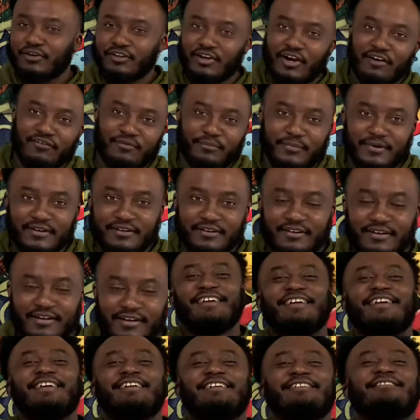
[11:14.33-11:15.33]
government,
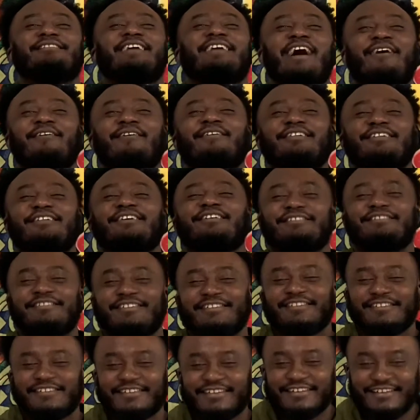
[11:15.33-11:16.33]
I would love to
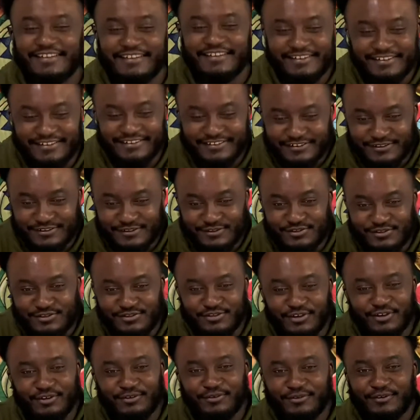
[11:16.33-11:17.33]
see
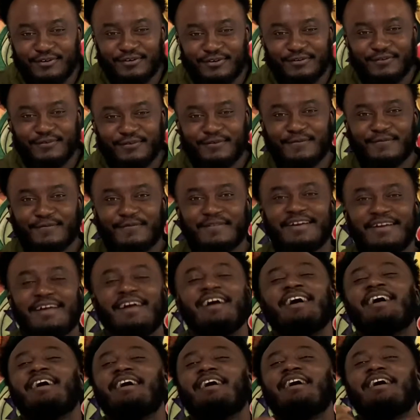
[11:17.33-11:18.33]
Zoro
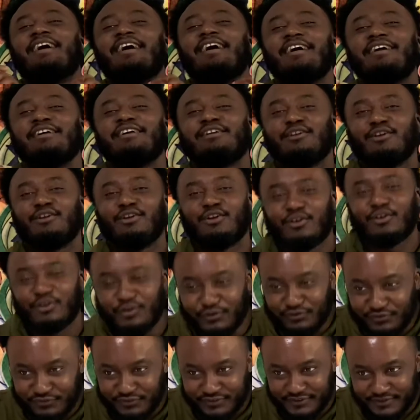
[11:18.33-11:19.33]
and
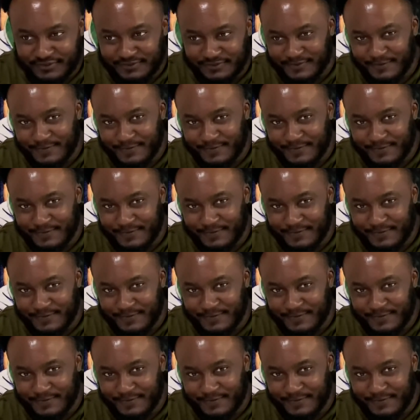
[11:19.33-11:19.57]
Luffy